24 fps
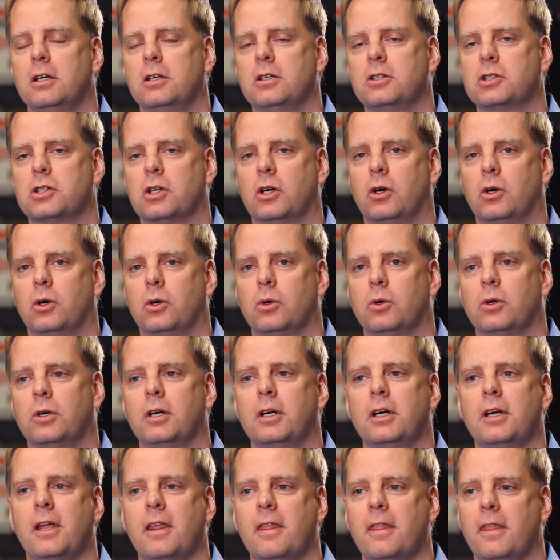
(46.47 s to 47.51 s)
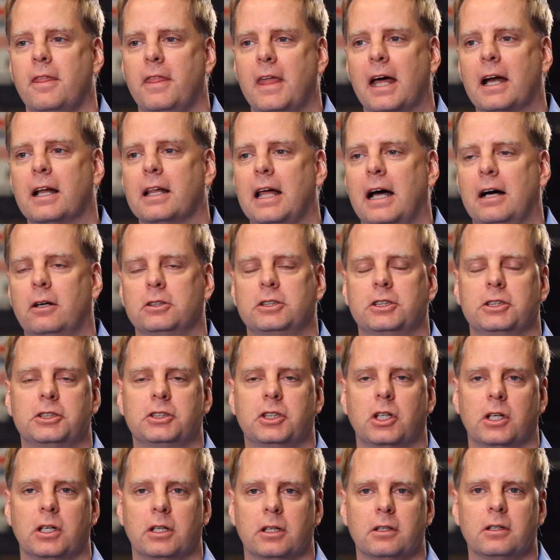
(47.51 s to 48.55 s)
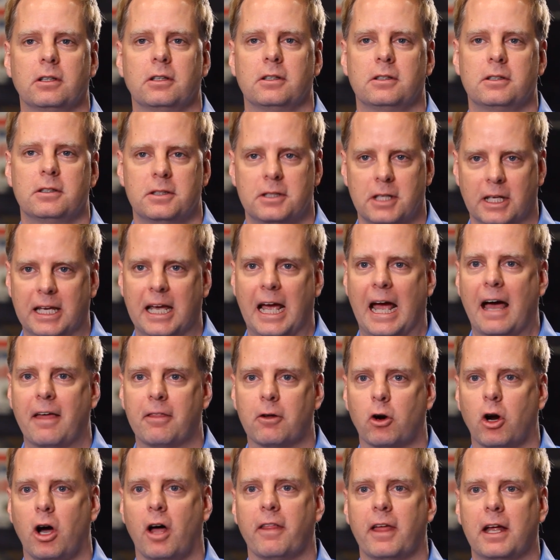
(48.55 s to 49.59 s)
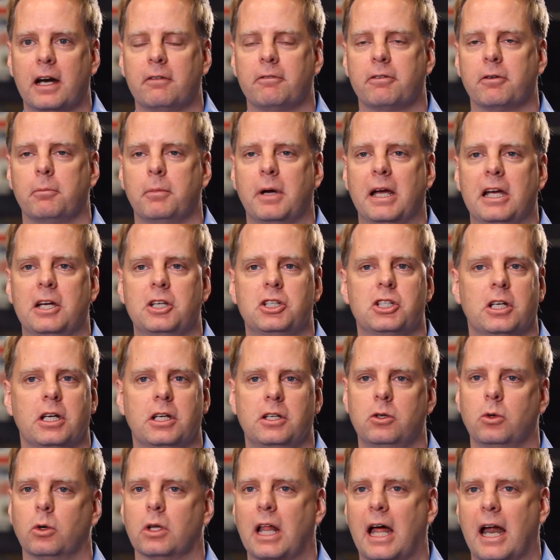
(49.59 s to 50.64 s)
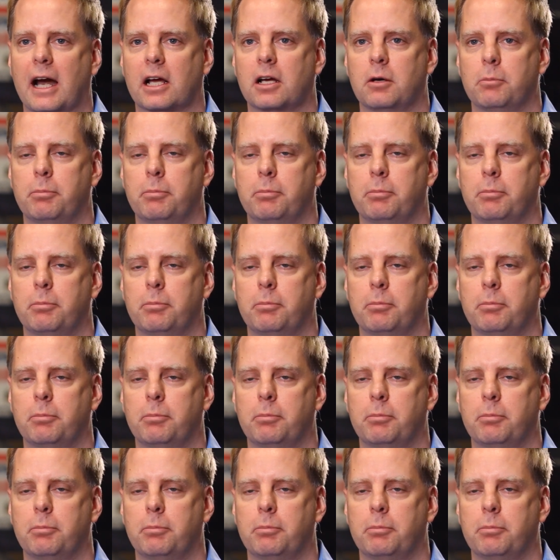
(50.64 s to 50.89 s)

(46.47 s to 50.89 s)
So that allows us to to gather all that information and do a lot of